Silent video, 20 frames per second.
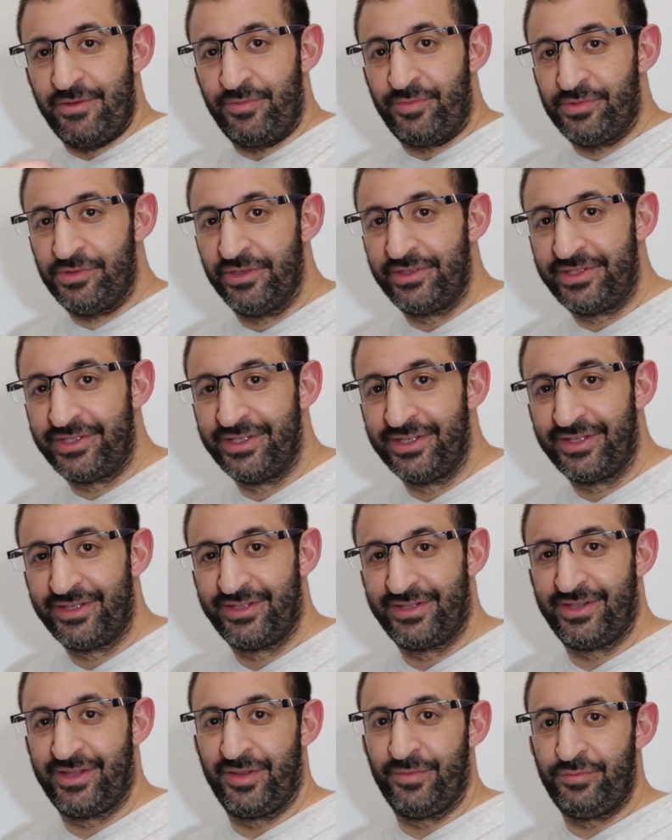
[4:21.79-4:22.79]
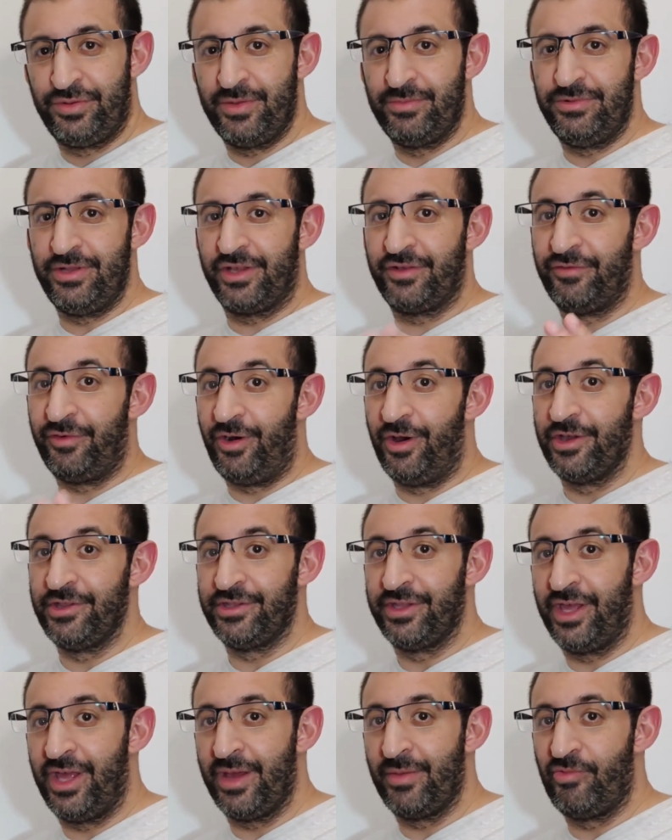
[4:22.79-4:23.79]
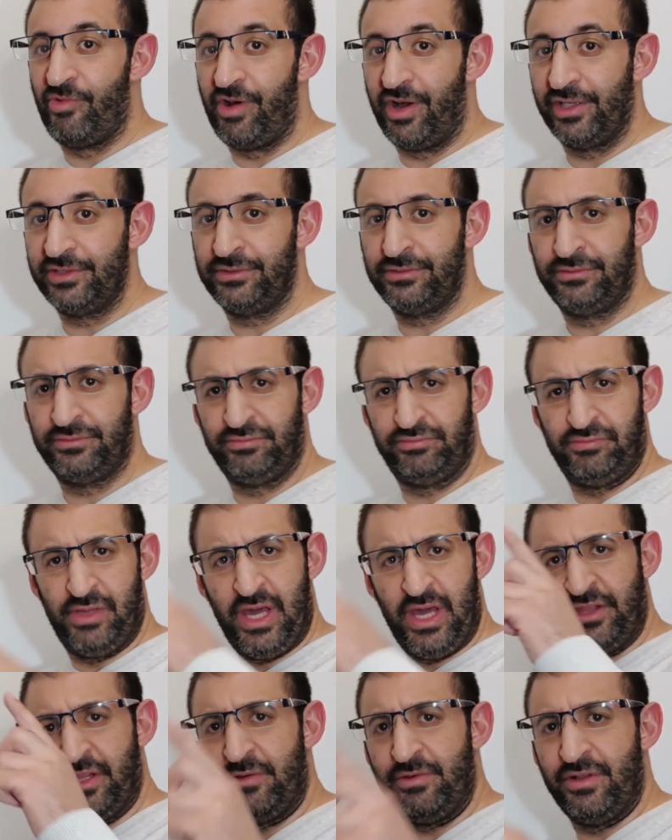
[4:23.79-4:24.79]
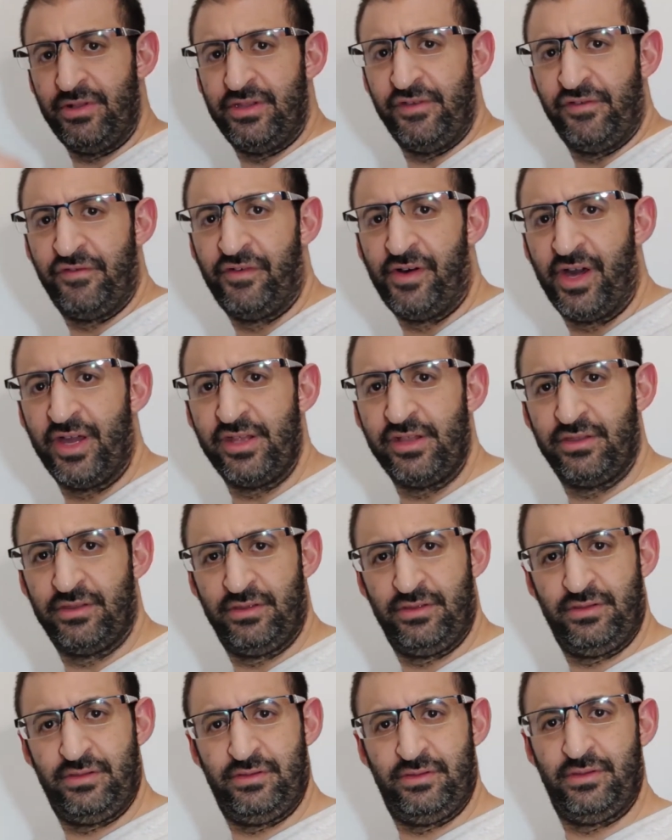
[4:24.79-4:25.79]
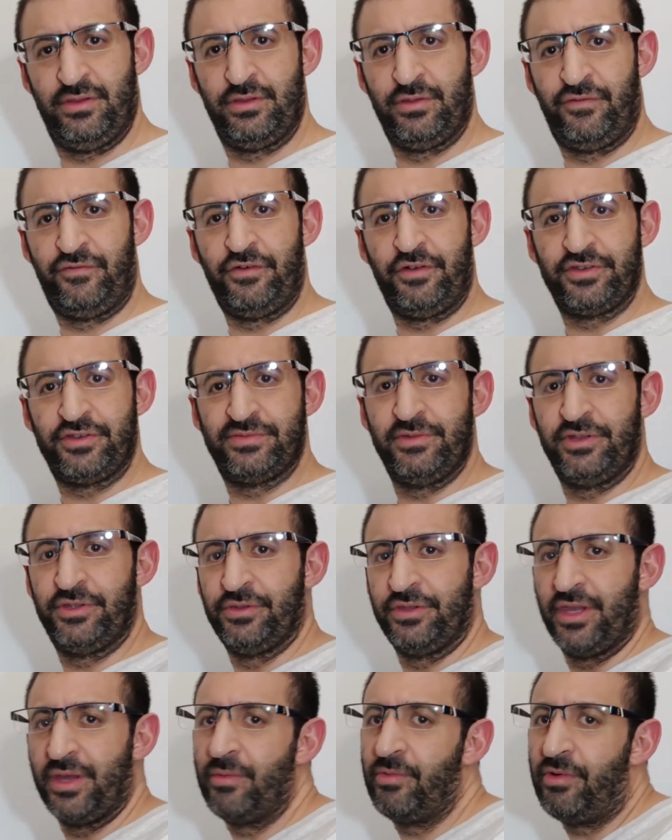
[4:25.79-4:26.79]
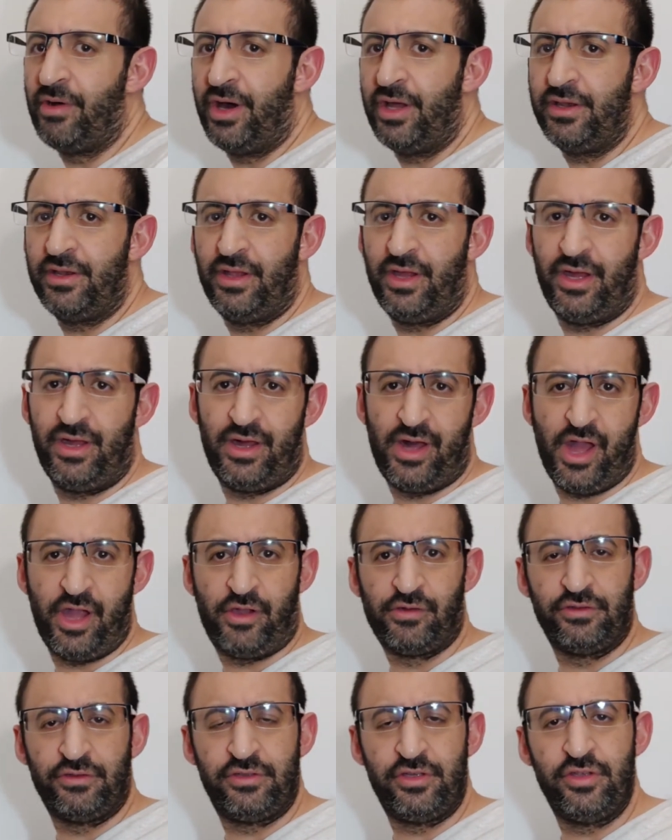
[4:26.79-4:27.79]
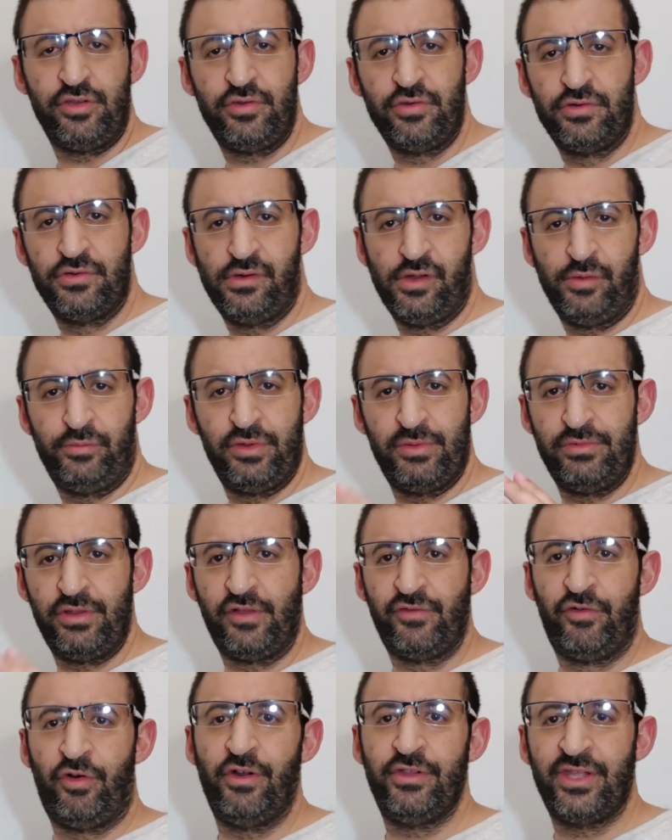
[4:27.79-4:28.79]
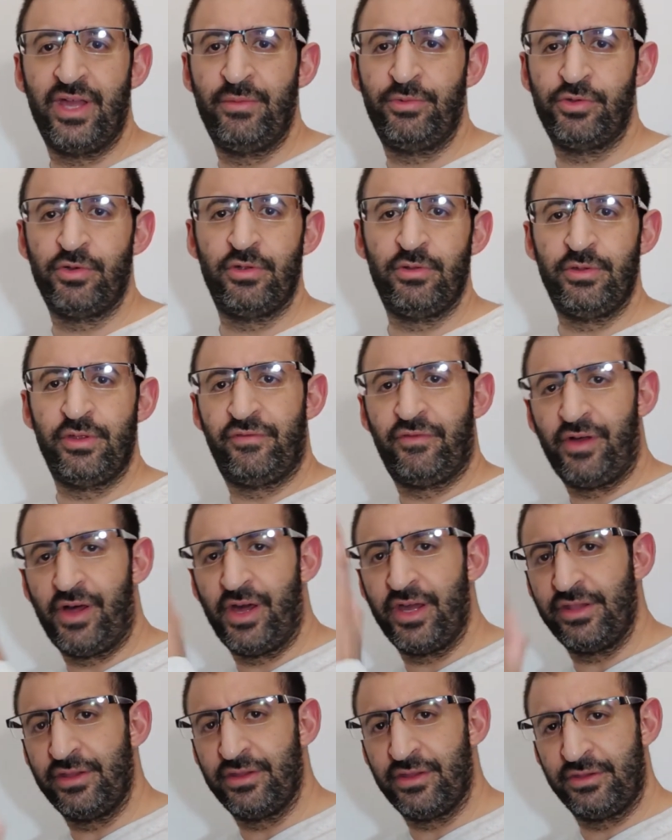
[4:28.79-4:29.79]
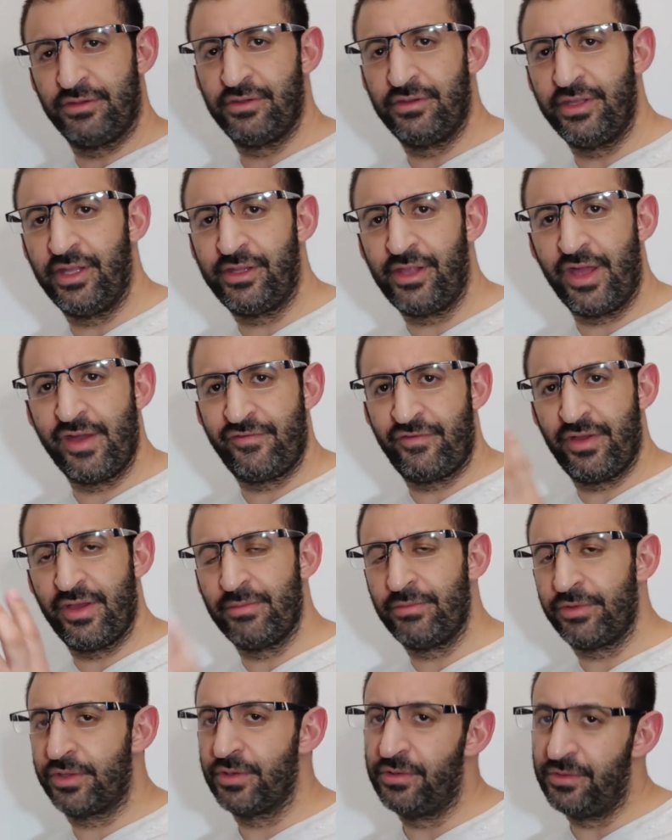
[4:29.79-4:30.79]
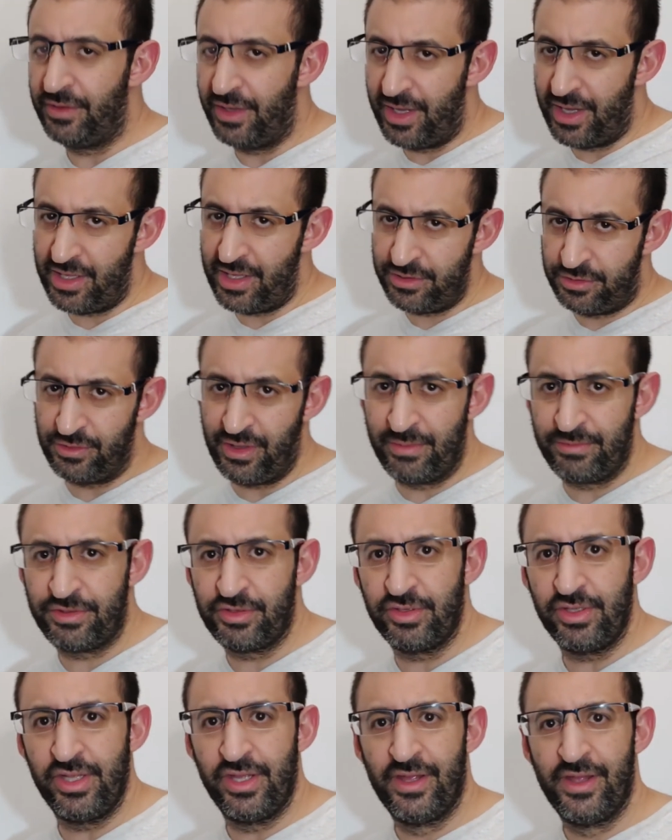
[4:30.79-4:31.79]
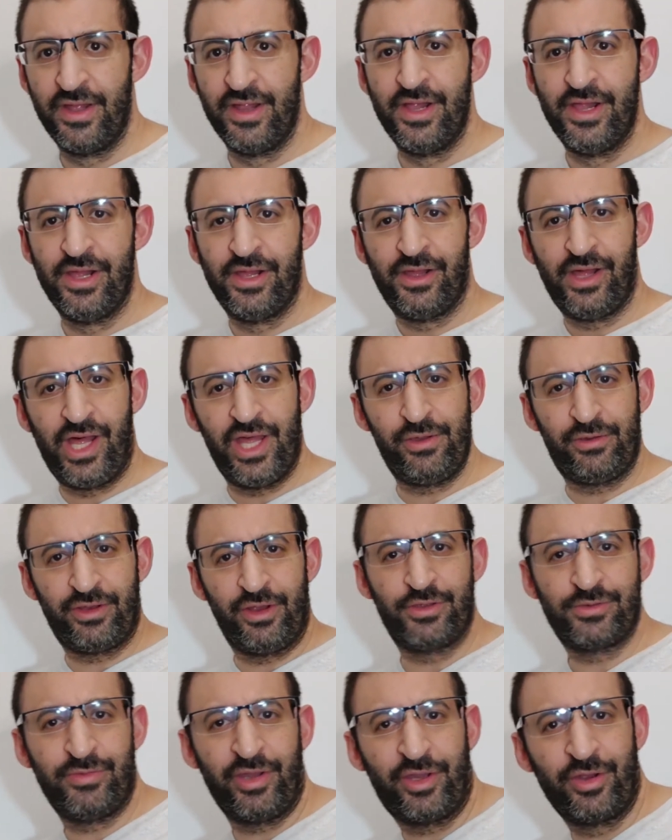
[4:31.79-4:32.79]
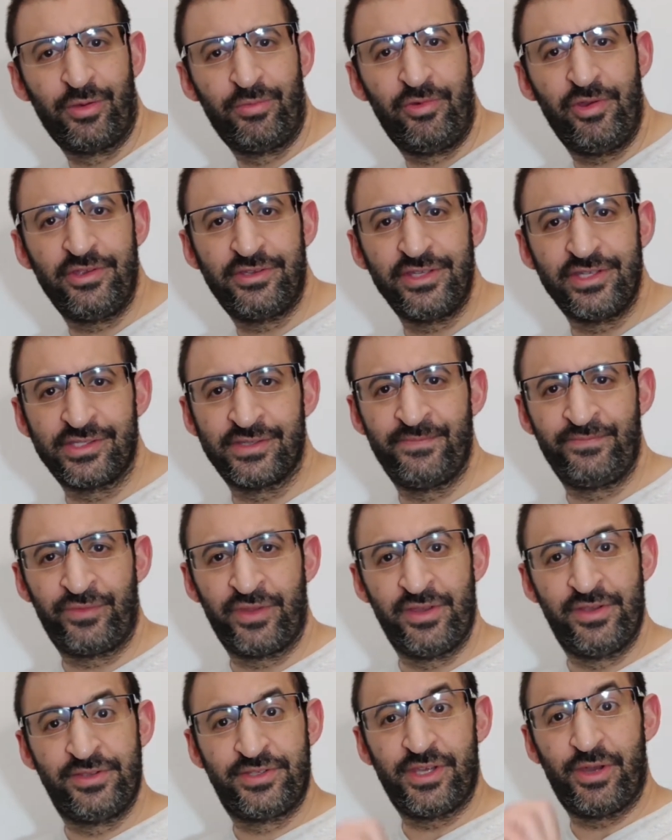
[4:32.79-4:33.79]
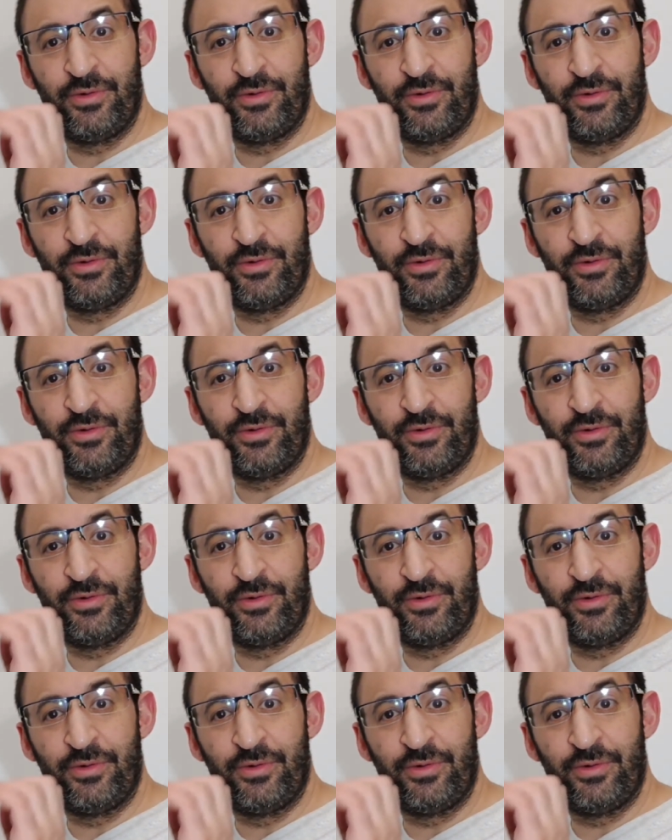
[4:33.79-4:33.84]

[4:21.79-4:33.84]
I will put public void M1 and I will define the first method M1. I continue, public void M2 will define data f M2 and to M3. I close my curly braces.